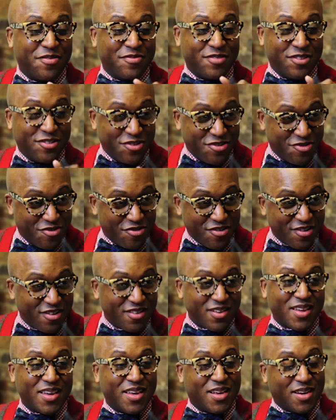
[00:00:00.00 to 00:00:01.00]
New
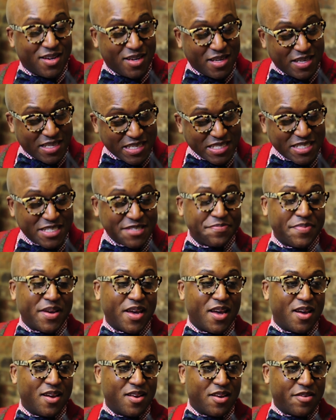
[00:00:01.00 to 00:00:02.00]
York, Italy, and
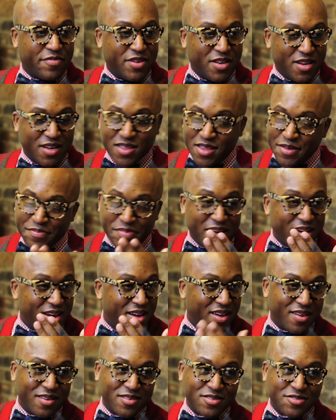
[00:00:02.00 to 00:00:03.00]
Spain, and we did the
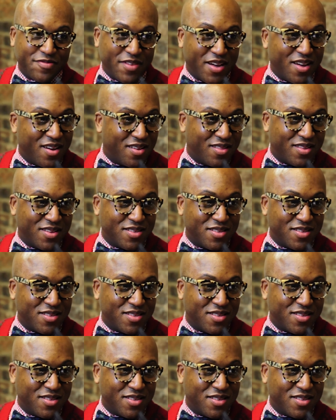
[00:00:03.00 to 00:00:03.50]
buying as well.